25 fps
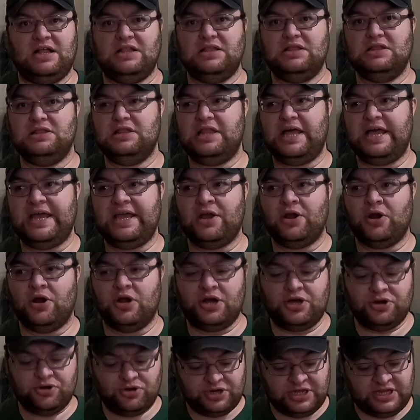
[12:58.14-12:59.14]
layer
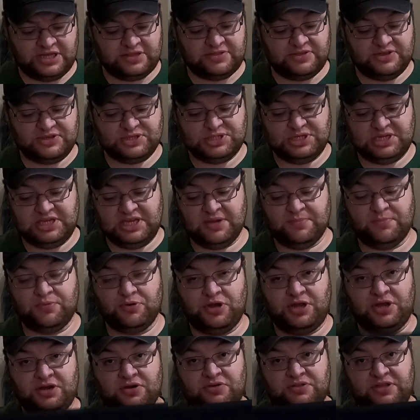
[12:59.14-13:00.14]
underneath this
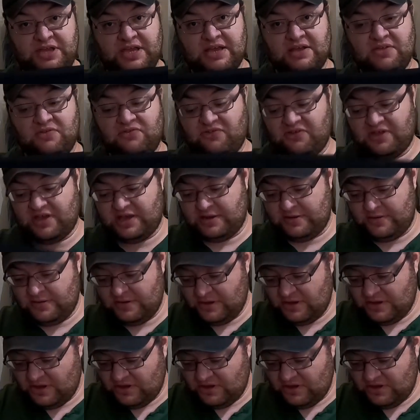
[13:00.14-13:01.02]
neoprene on the outside.